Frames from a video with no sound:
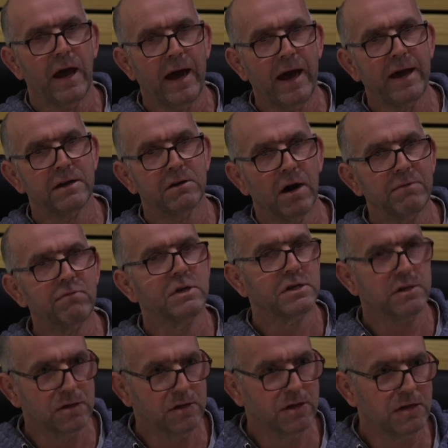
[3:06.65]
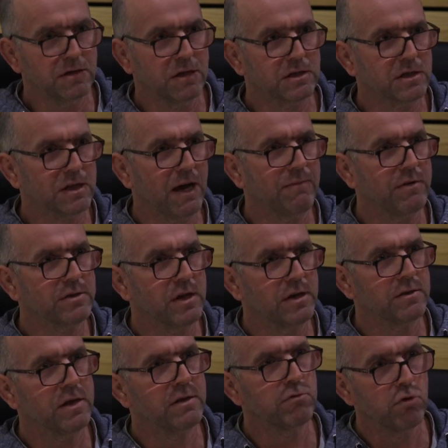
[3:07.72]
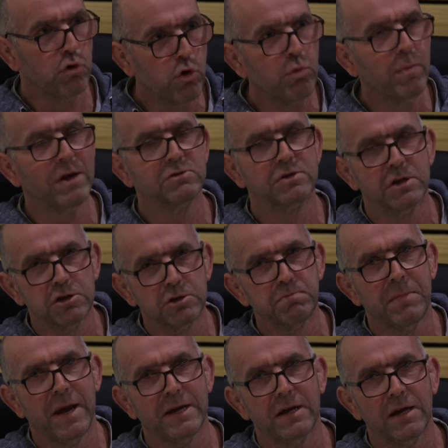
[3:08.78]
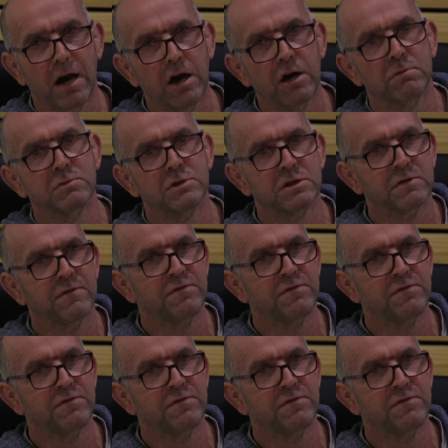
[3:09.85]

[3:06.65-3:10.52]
And I recently discovered that there were almost as many homes